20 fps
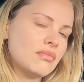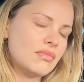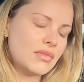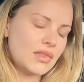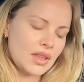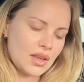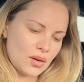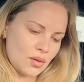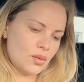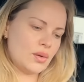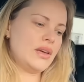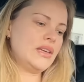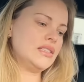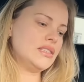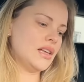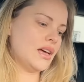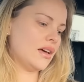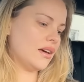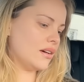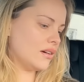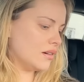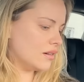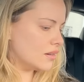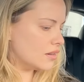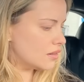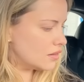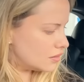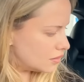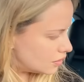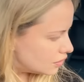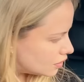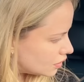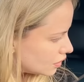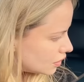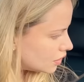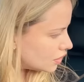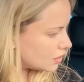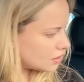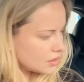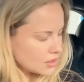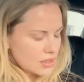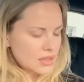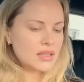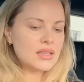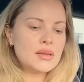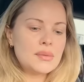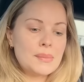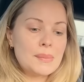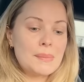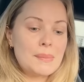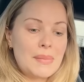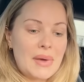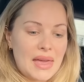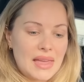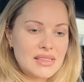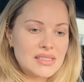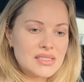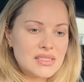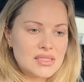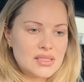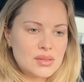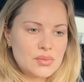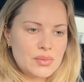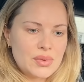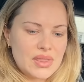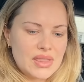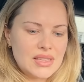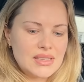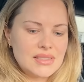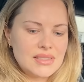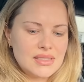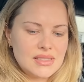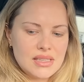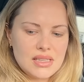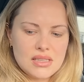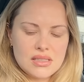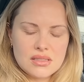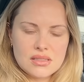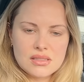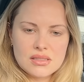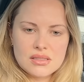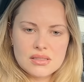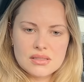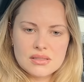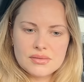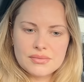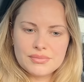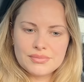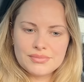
They always like mess with these seats.